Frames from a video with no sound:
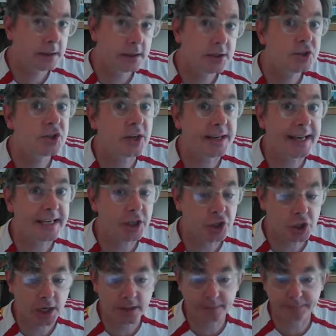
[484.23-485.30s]
to nature.
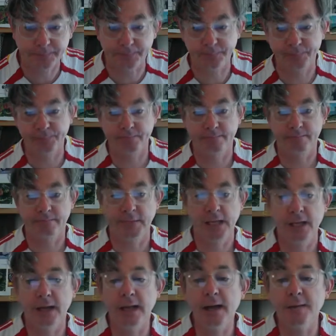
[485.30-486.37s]

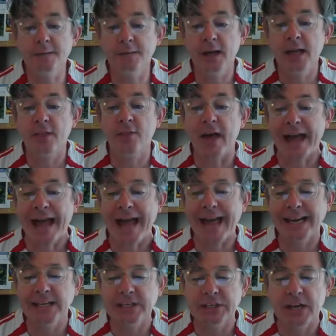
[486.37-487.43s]
Love the
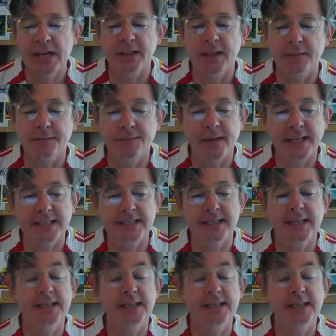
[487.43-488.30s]
hand that fate